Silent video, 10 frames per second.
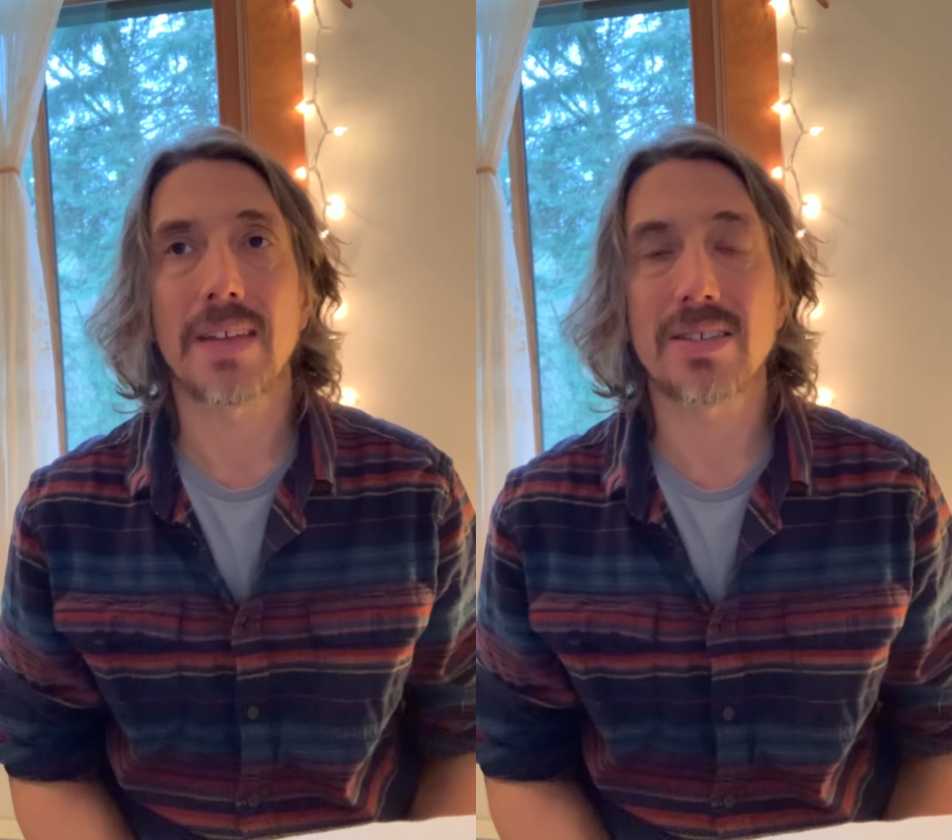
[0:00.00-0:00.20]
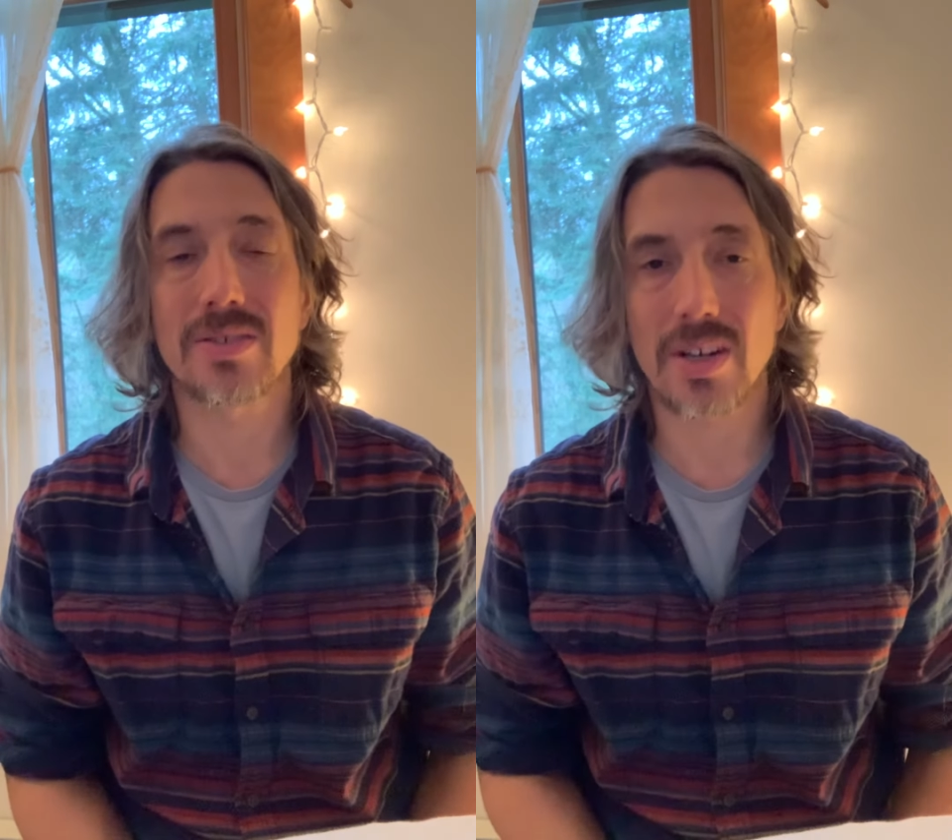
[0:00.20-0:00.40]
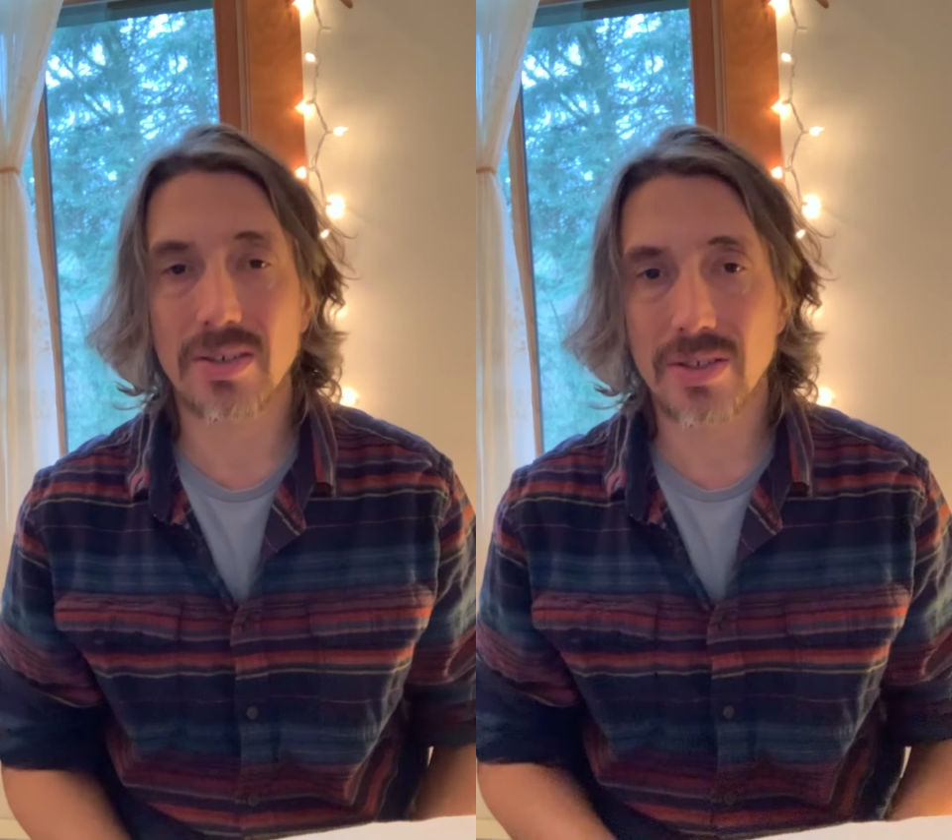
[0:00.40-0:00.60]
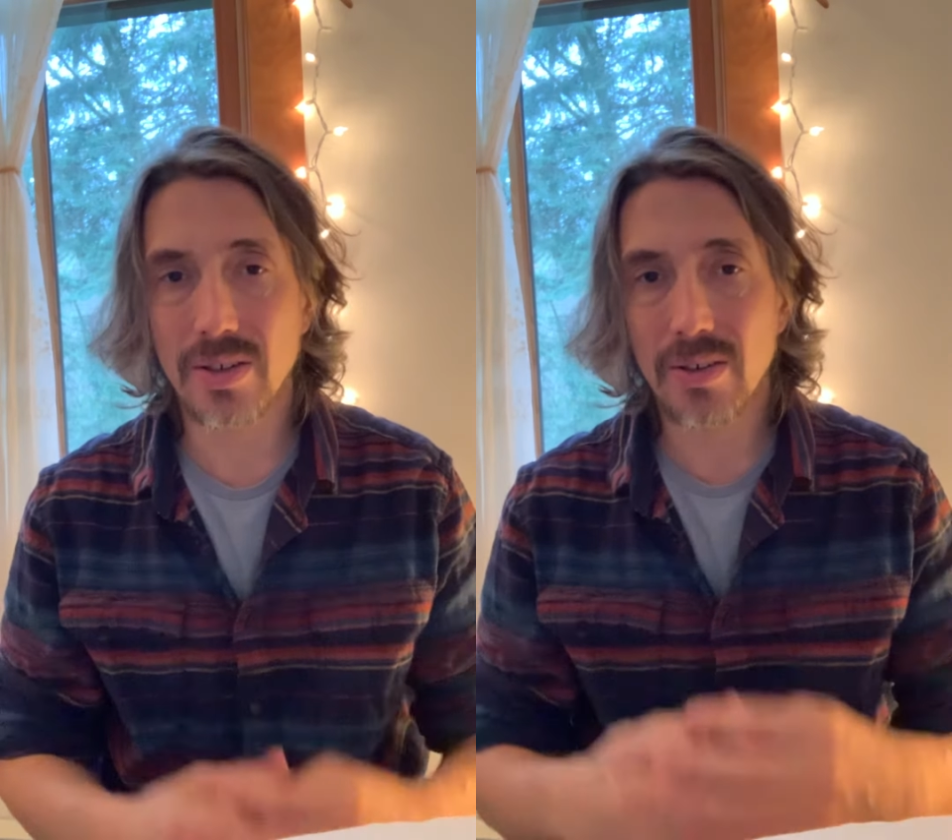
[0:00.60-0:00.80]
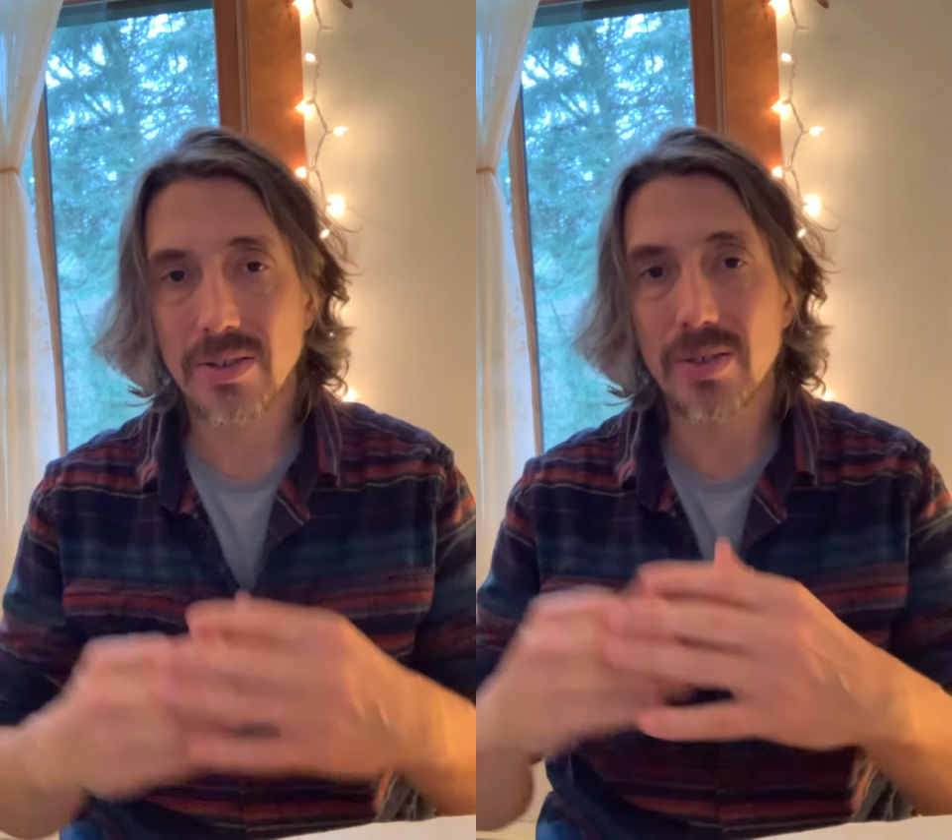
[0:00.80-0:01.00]
start
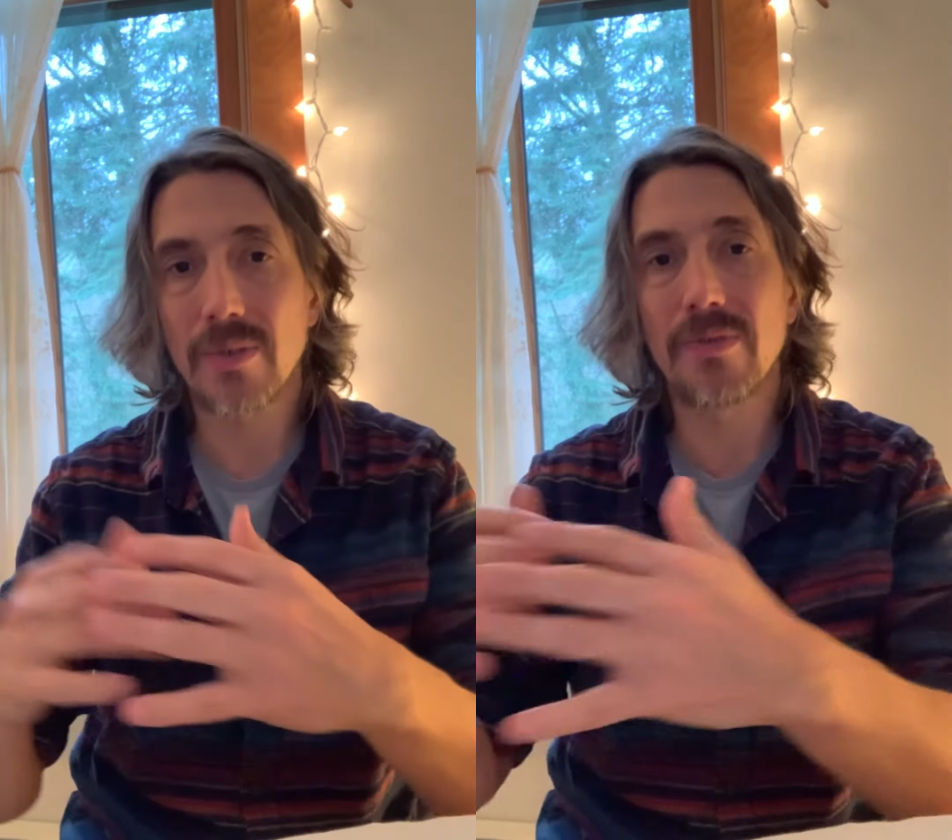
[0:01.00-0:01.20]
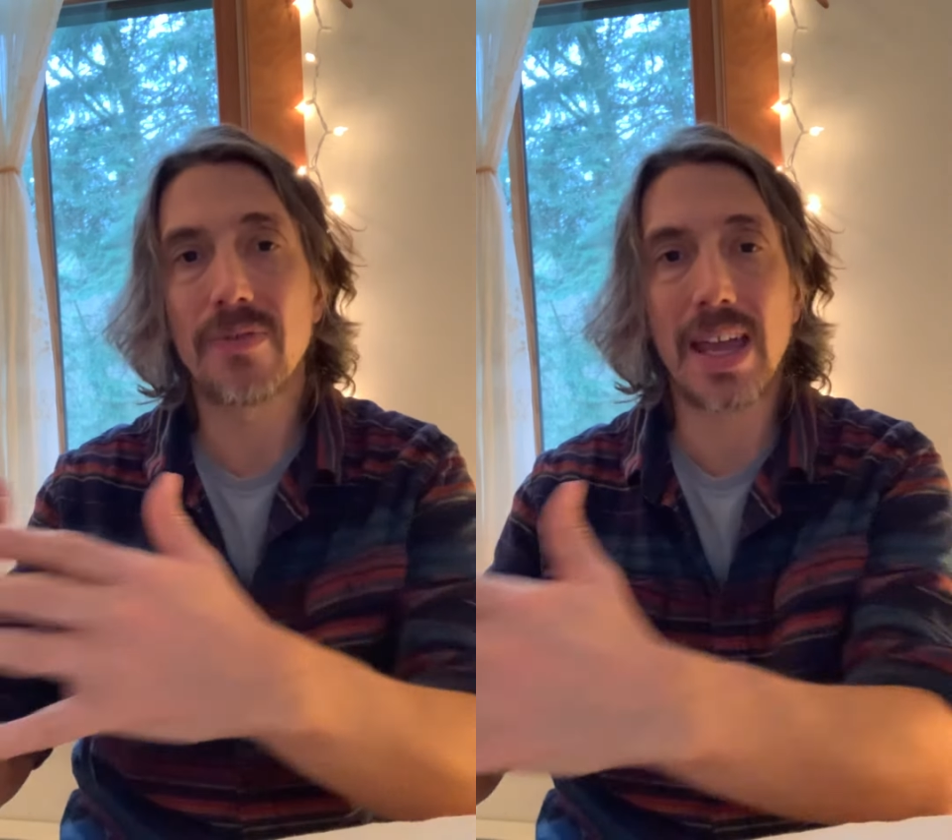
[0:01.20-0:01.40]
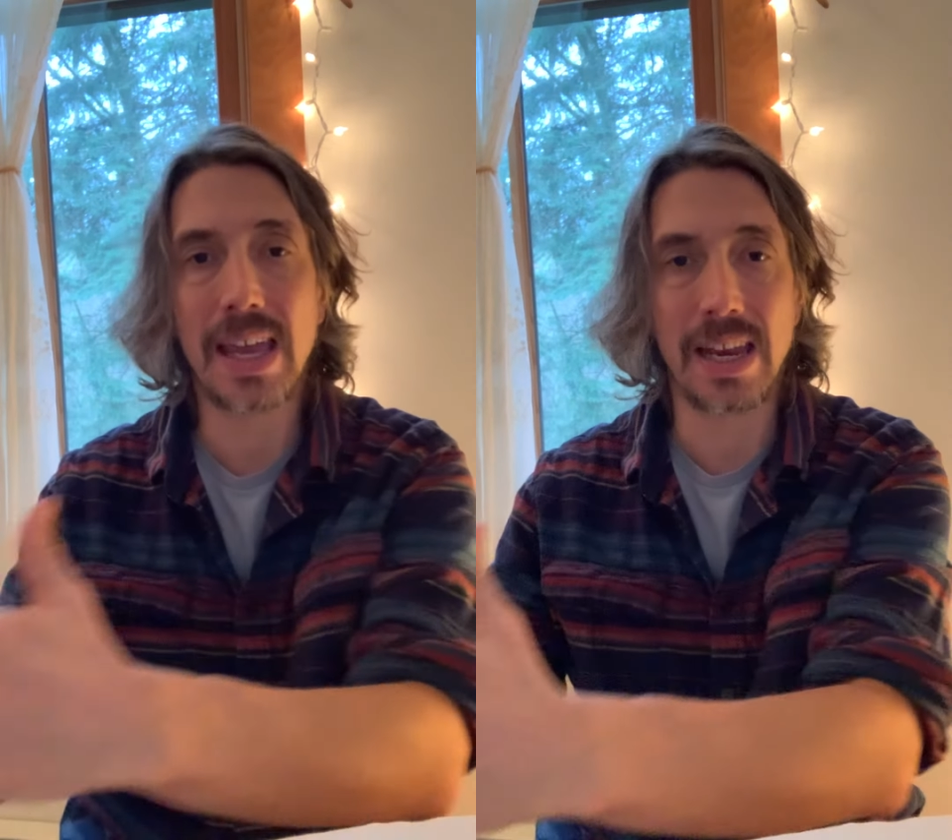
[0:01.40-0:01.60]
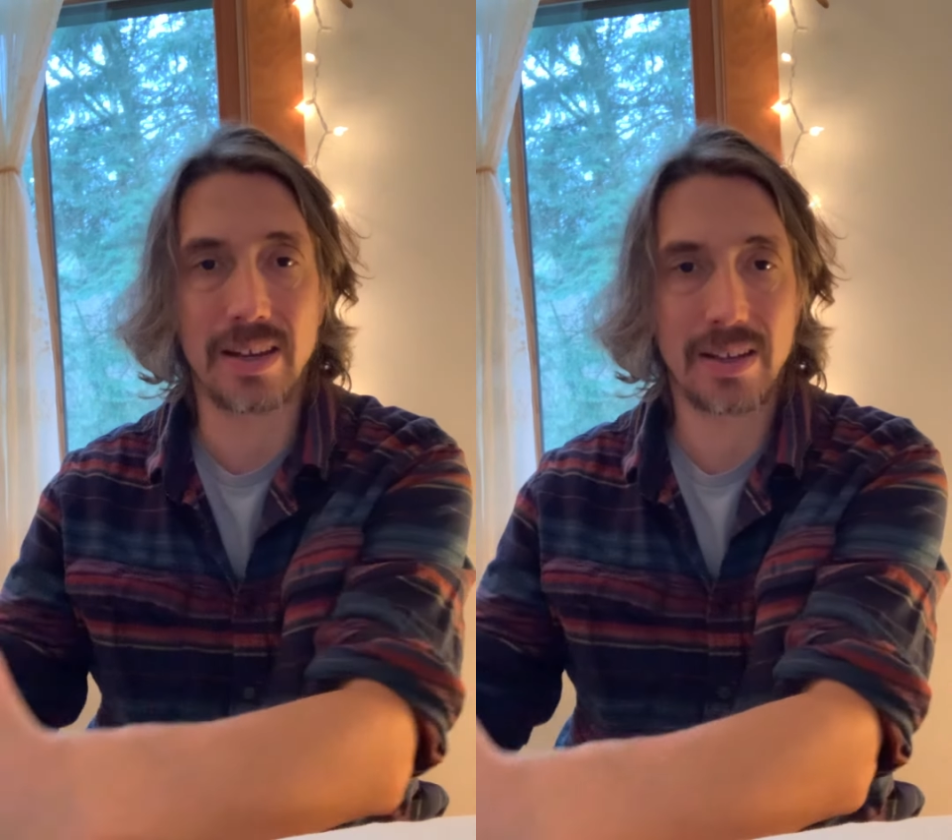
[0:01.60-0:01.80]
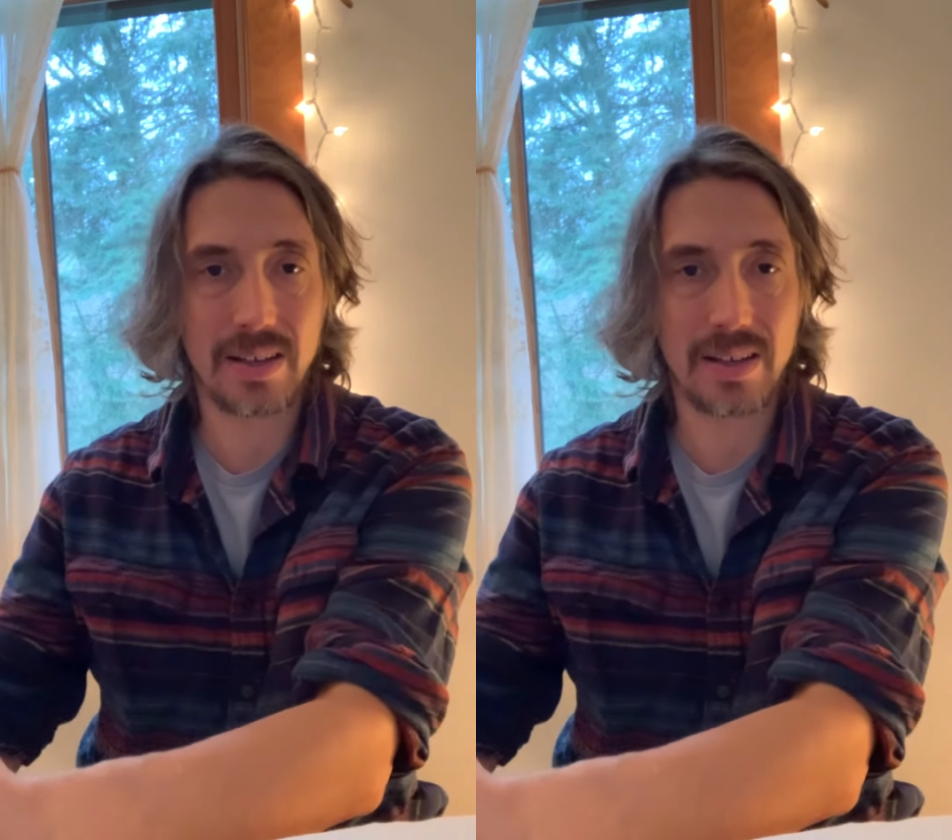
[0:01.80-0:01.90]
to fade